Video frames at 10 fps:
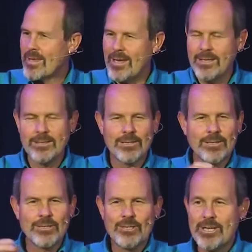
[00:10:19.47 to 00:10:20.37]
And
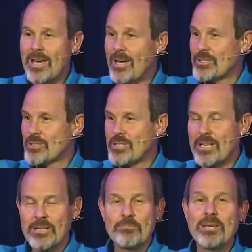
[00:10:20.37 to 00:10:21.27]
yes,
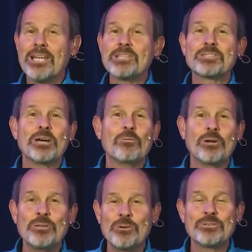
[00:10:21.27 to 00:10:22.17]
it means that
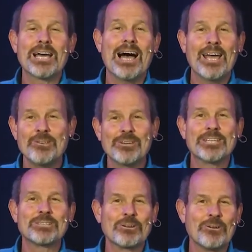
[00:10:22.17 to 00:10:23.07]
when you die, you
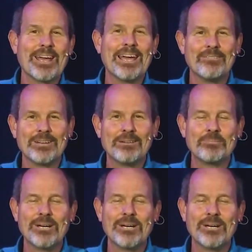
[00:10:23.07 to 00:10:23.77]
get to go to heaven,